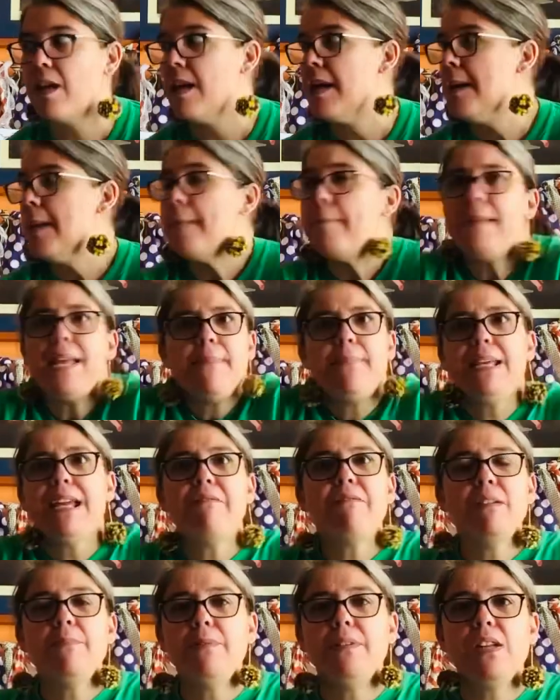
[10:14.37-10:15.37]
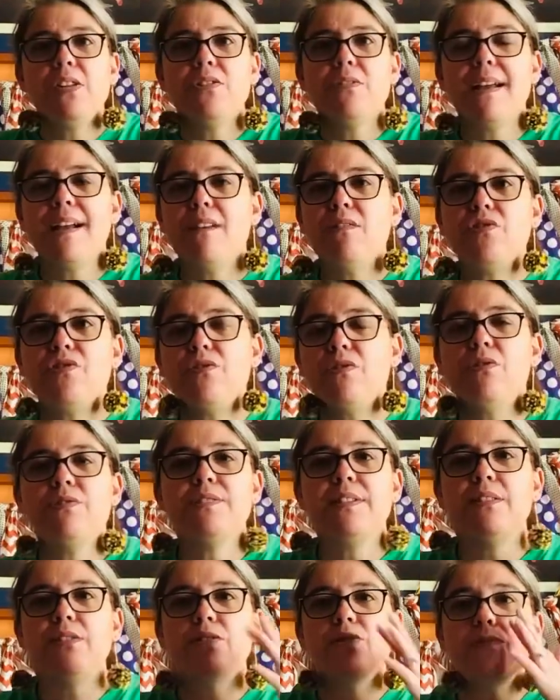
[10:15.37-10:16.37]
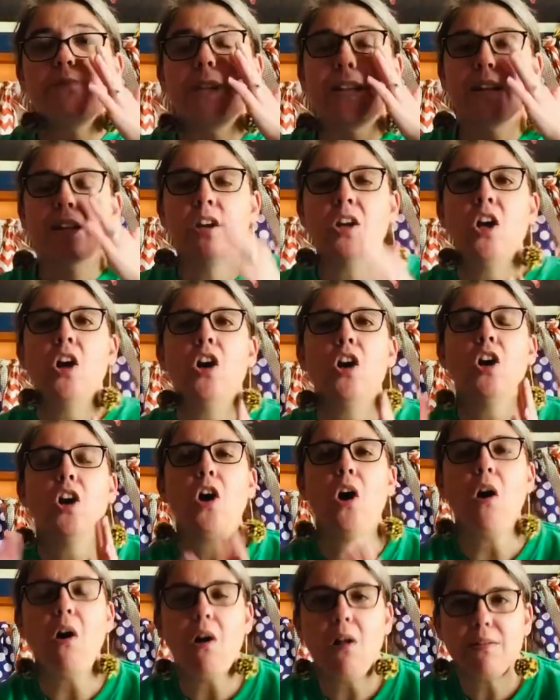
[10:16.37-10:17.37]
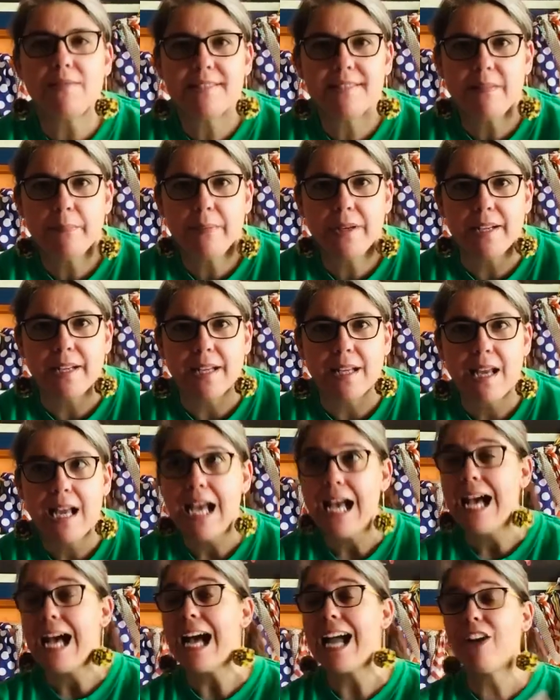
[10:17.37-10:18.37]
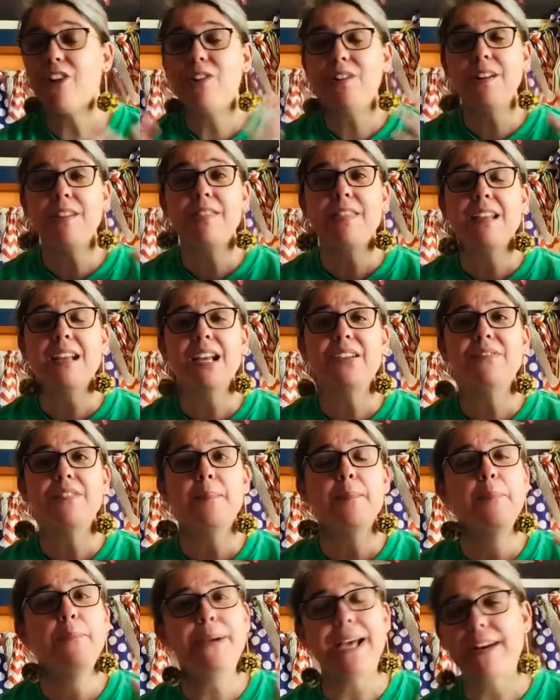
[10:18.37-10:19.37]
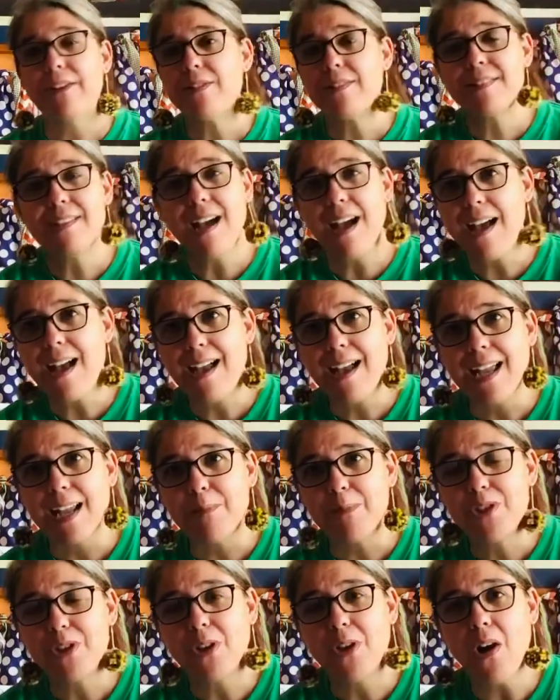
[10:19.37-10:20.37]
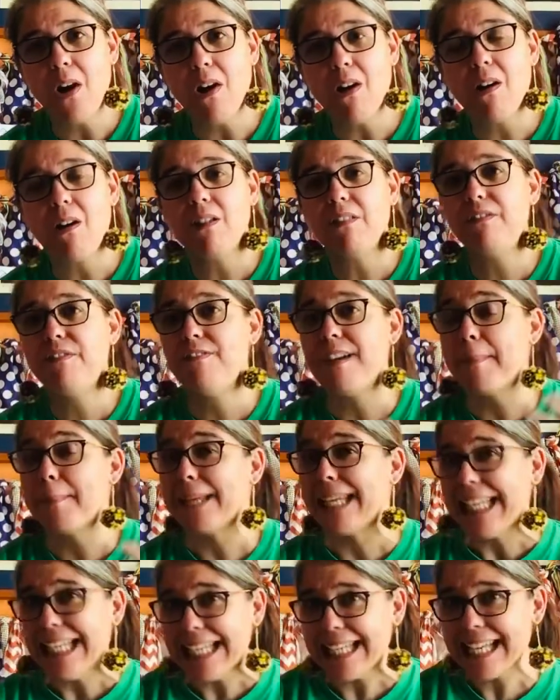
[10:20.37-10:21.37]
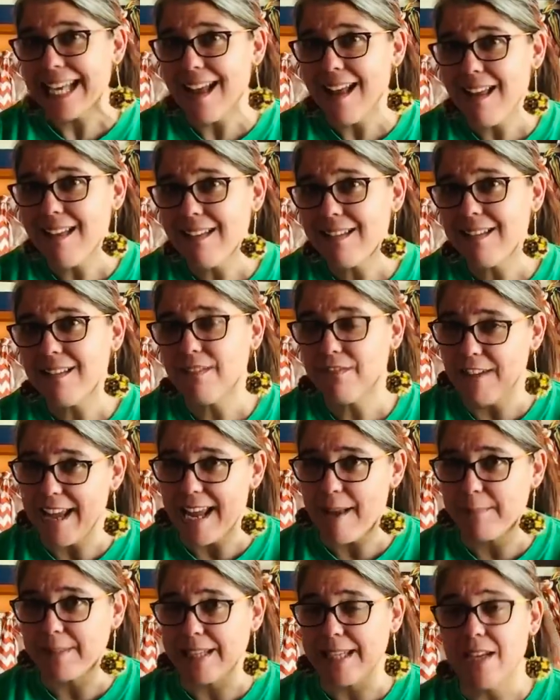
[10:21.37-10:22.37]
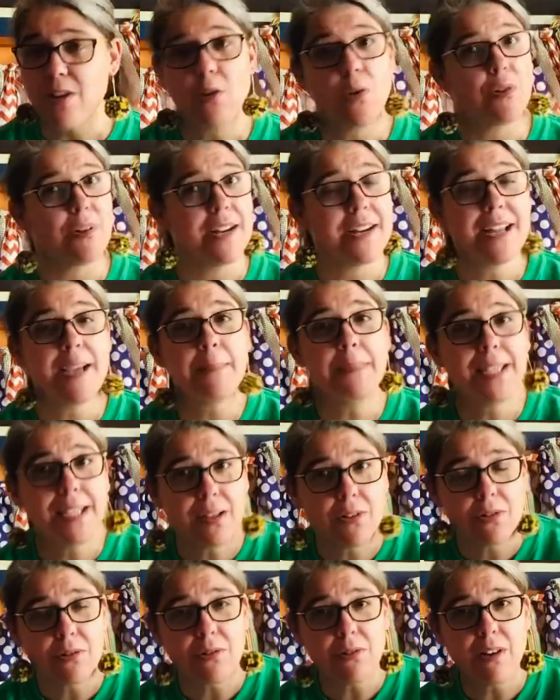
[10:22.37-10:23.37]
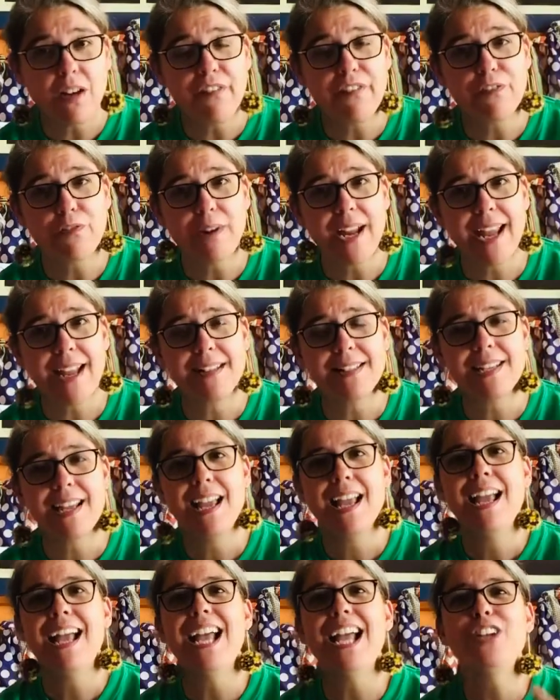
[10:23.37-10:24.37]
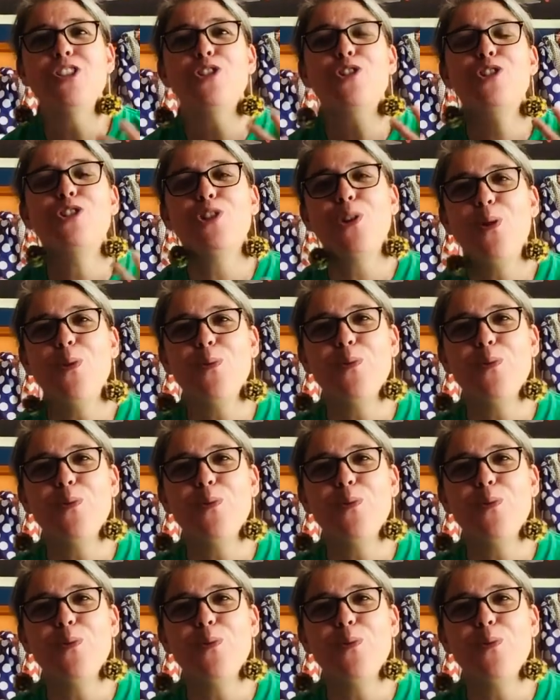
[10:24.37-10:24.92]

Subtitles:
Maybe everybody in your house knows how to do it. Call somebody. I couldn't think of a better time to call familia, family, or an amigo, a friend, and show